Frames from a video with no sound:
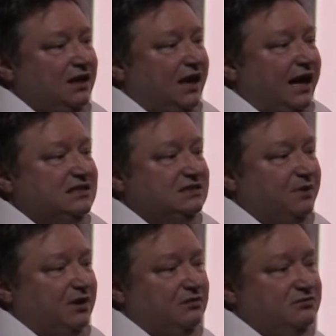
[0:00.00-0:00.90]
as
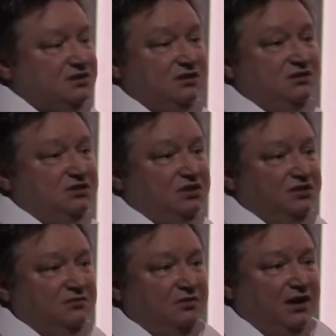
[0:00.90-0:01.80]
opposed
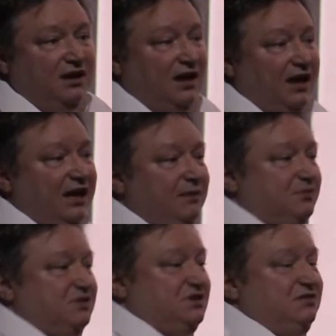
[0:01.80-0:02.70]
to a
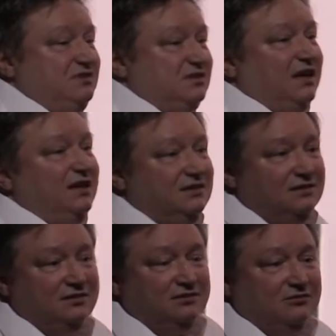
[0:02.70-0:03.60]
producer
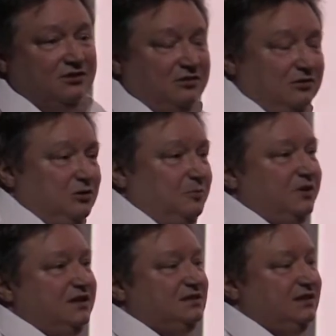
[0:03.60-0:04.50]
or a
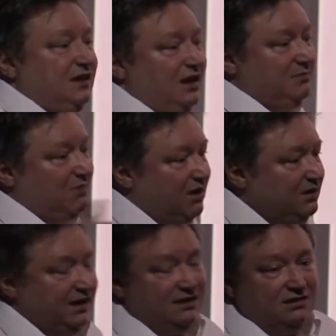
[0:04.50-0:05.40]
corporate and a
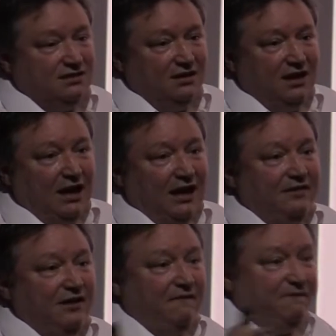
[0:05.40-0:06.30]
market. And
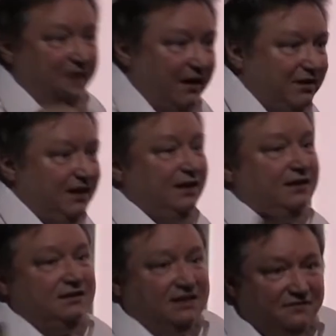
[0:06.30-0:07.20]
they're very
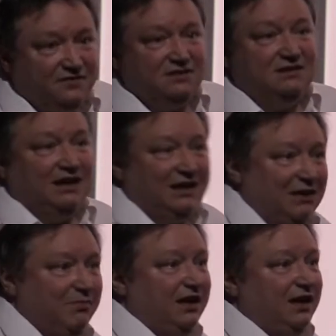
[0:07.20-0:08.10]
different
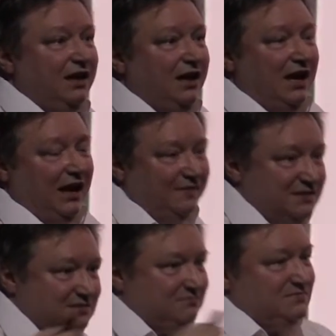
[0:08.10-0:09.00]
dynamic. And
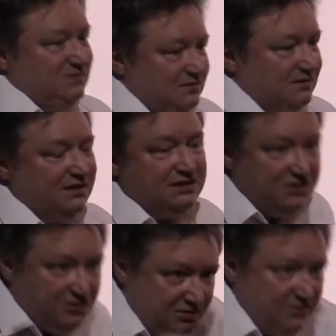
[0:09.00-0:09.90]
there's
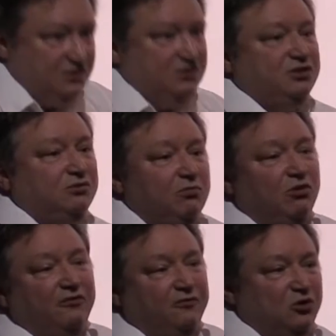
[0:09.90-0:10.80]
2 or
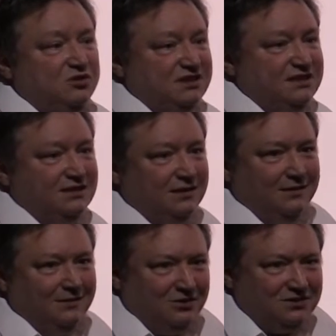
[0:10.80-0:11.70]
more forces
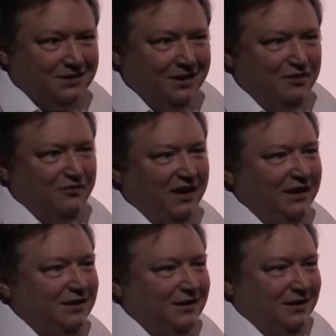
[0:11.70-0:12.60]
crossing over.
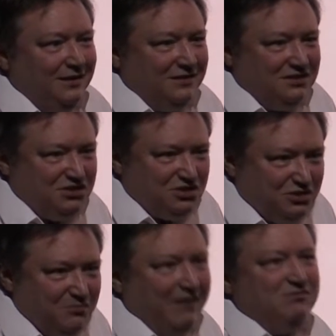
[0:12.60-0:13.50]
There's
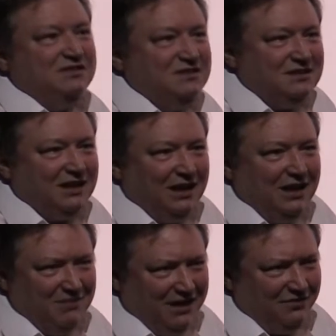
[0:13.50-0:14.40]
2 mountains to
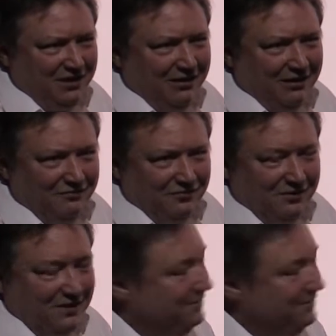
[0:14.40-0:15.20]
climb in every crowdfund.